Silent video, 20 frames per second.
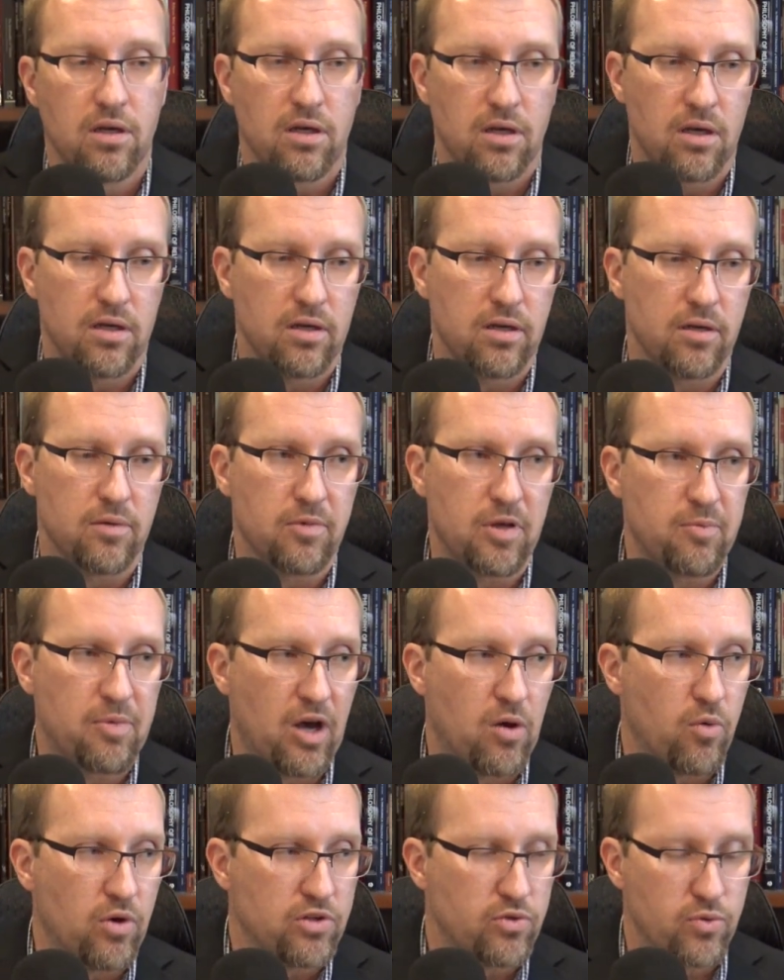
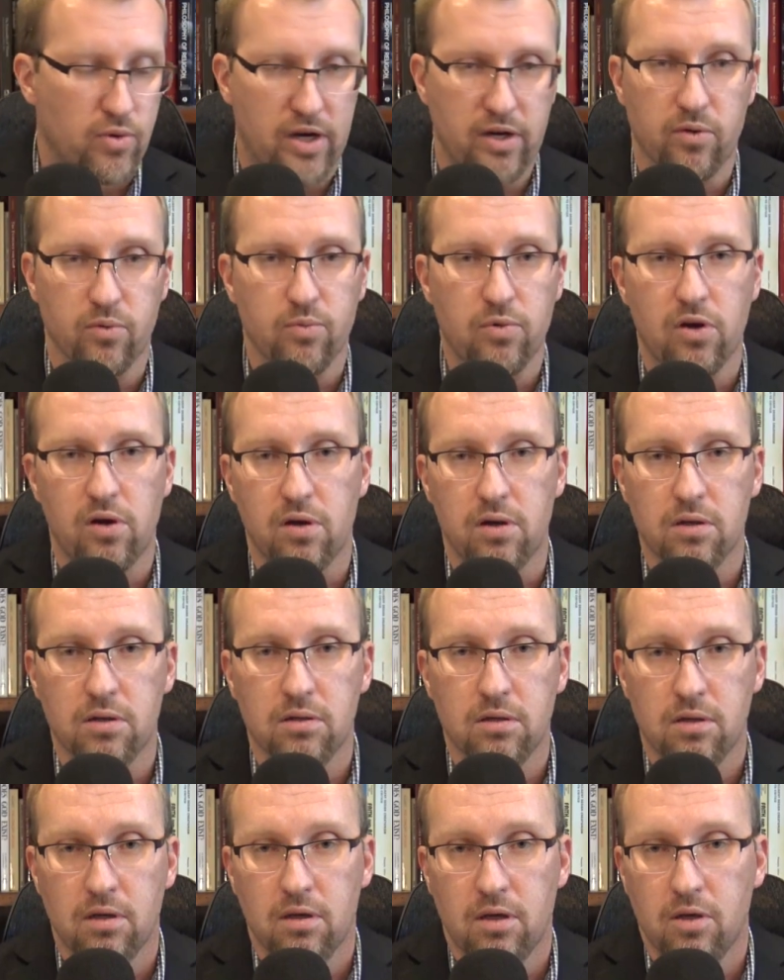about what's right or wrong,
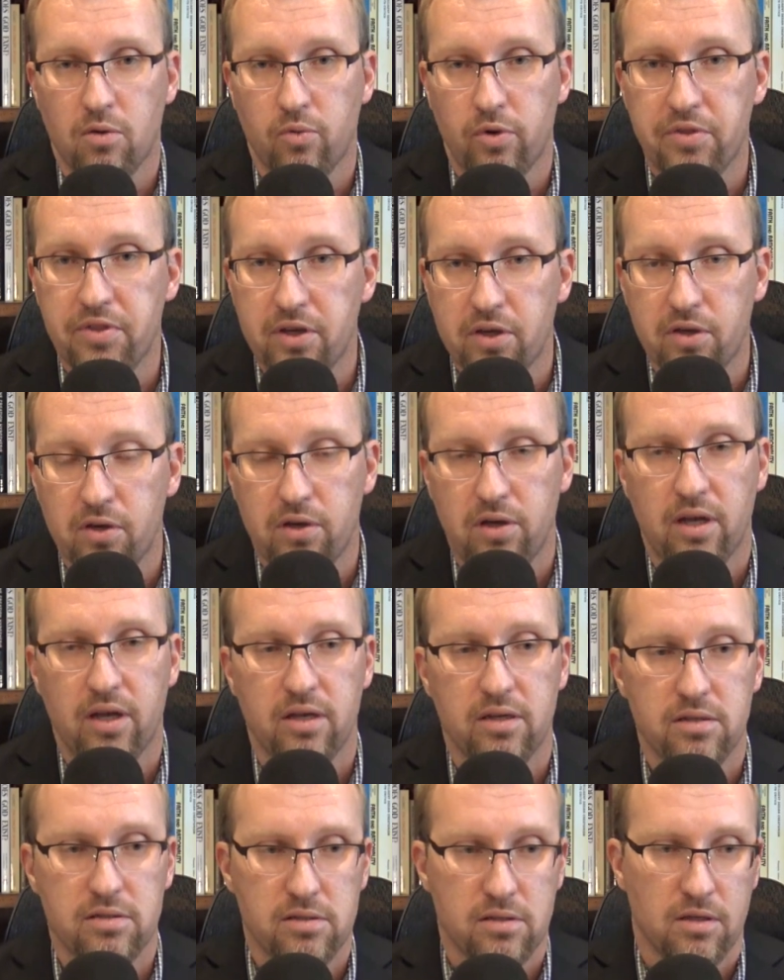what the good
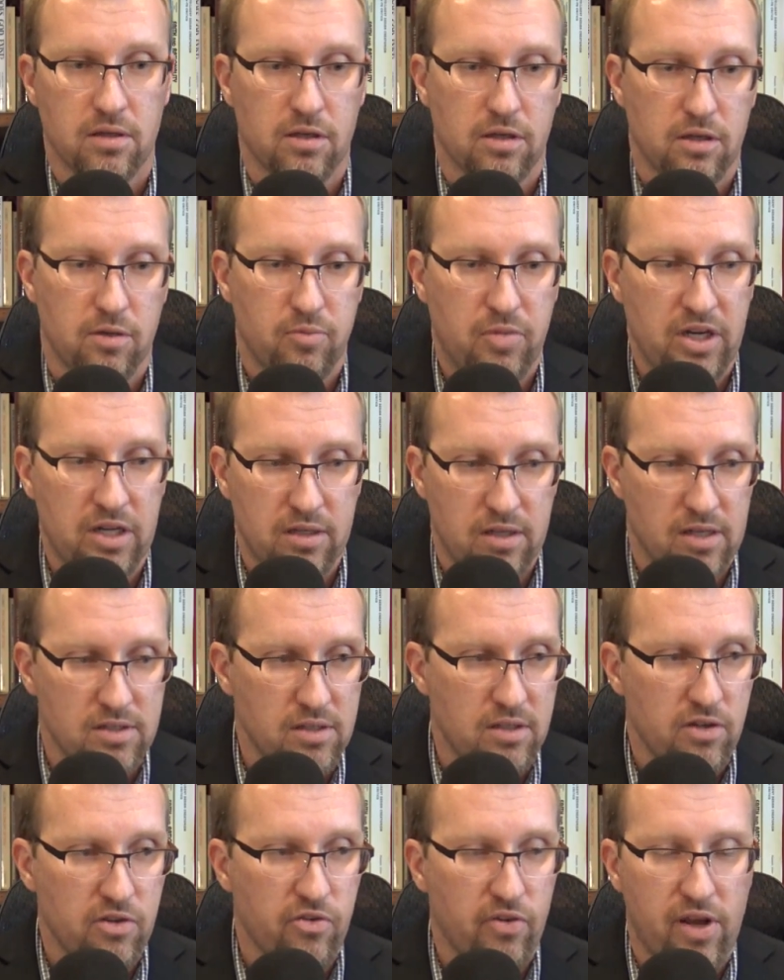is. But it
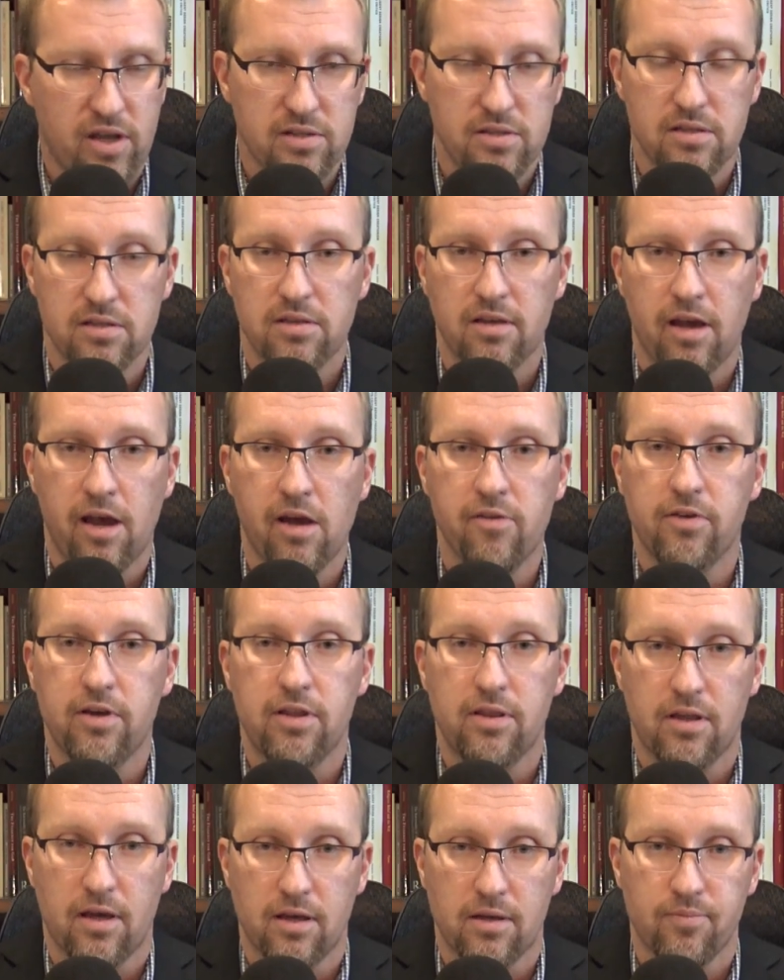doesn't address
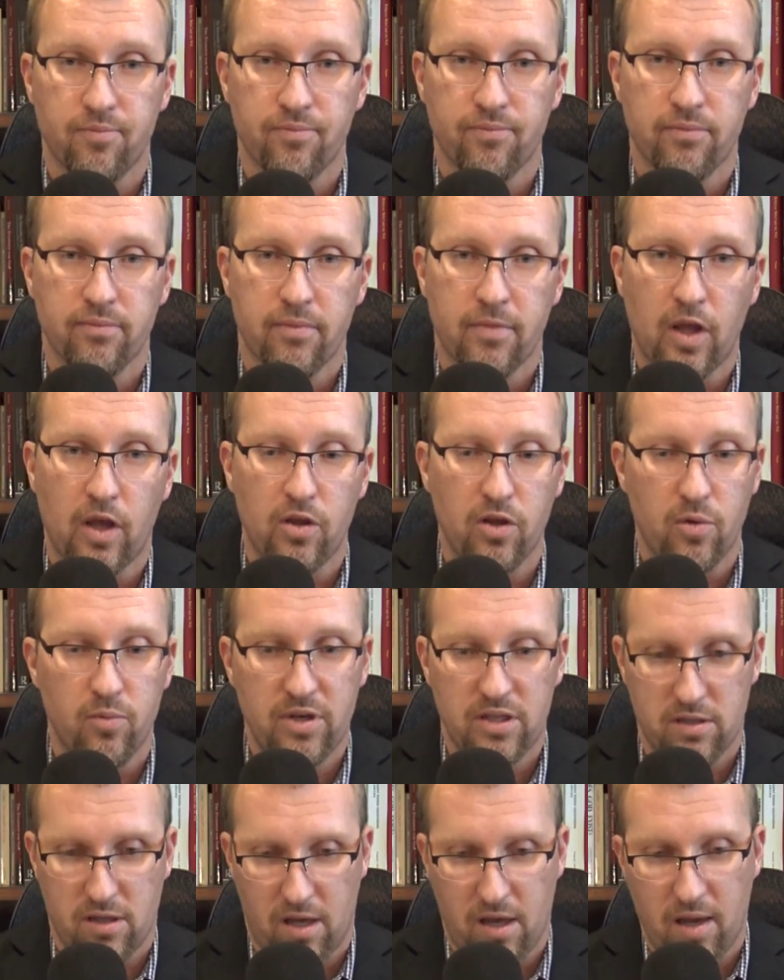everything. And there'll
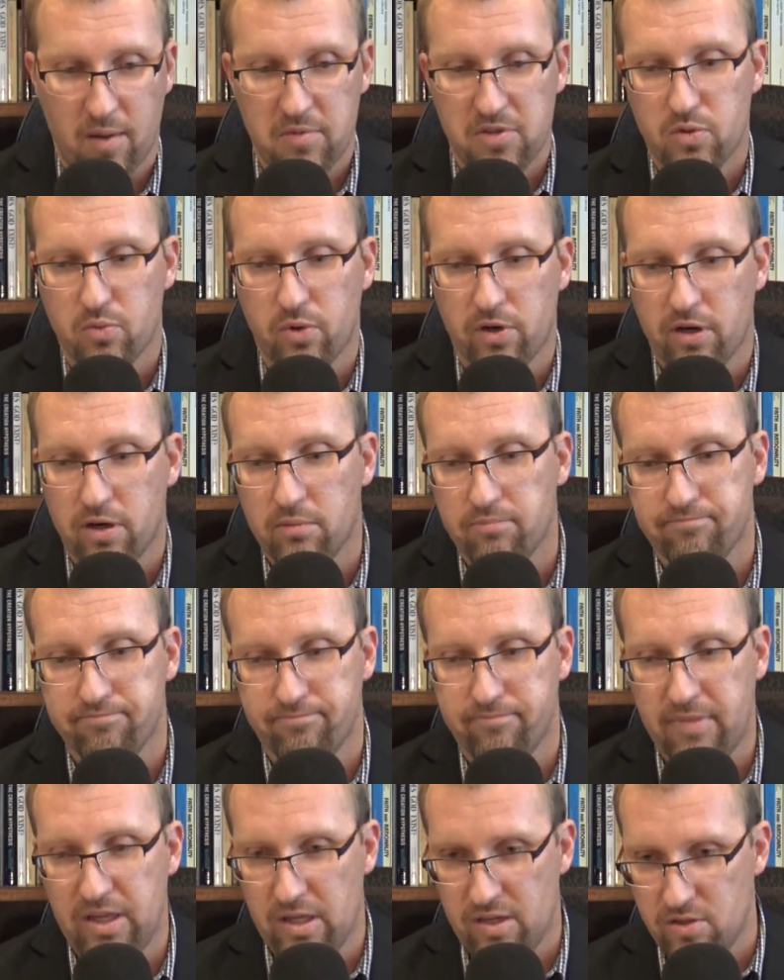be times where
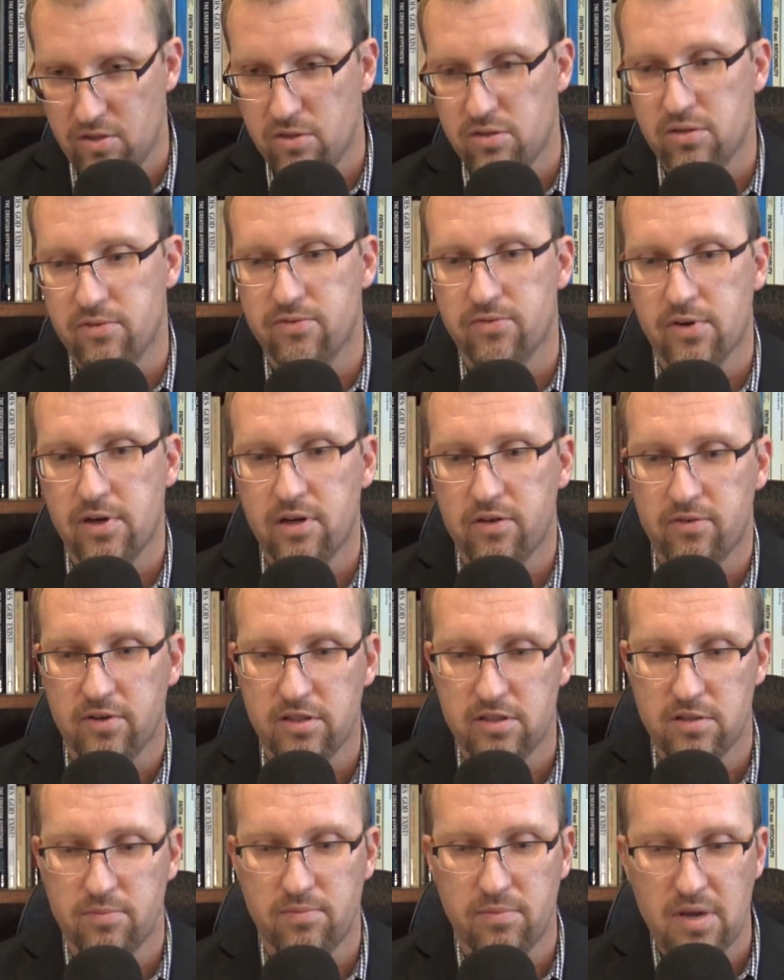the issues in front of
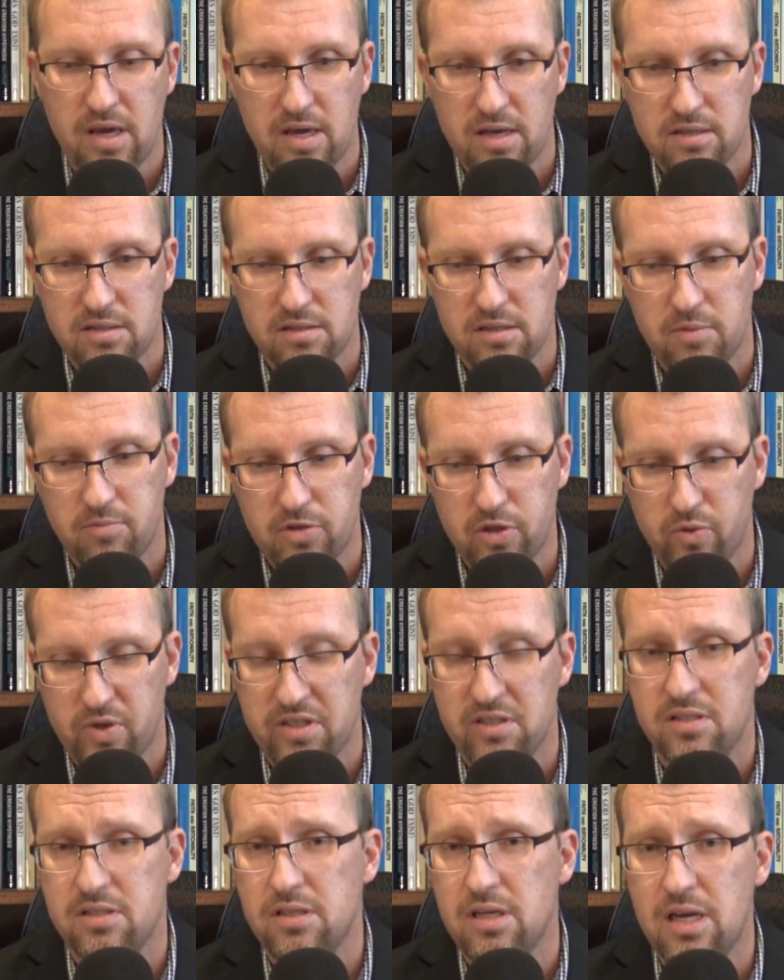us may seem to
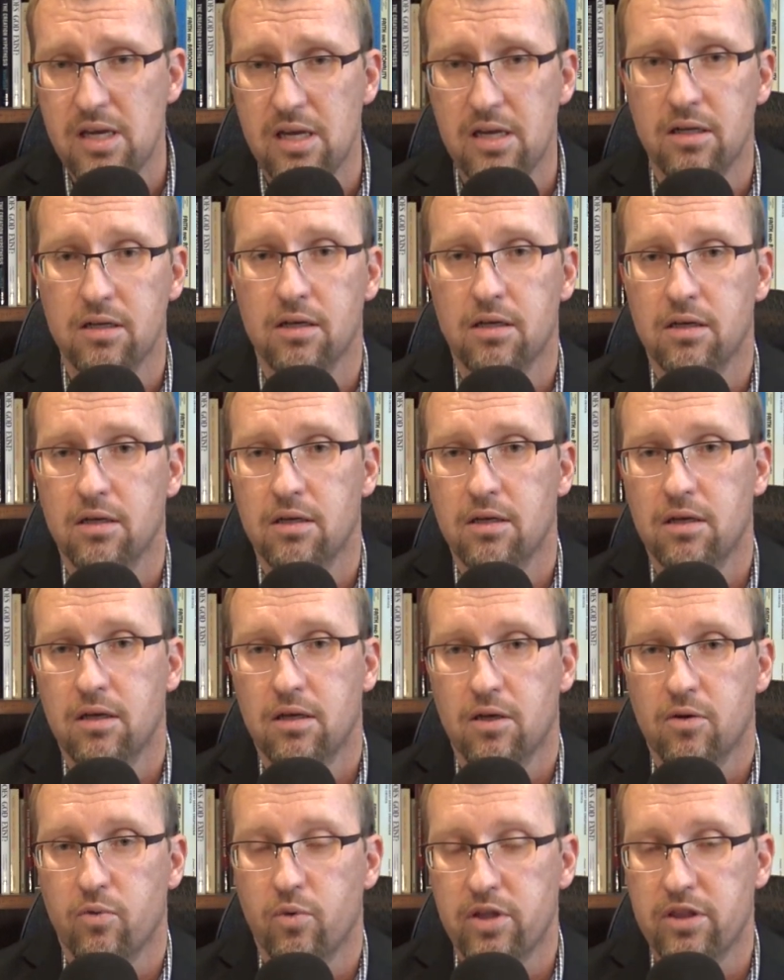exceed
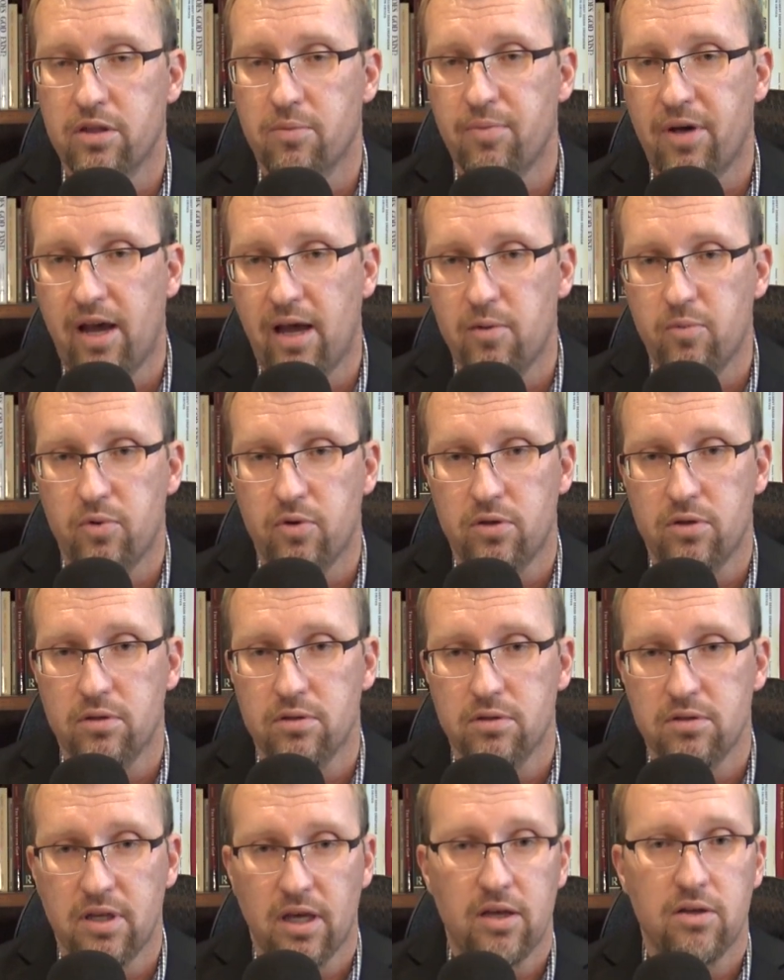what the Bible
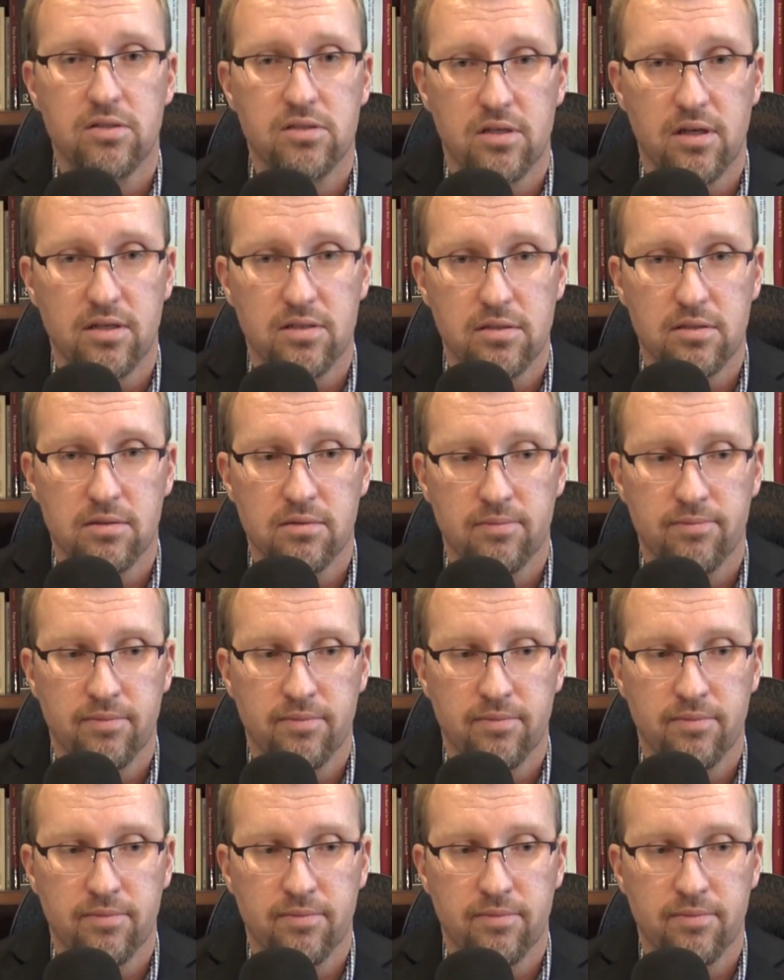tells us.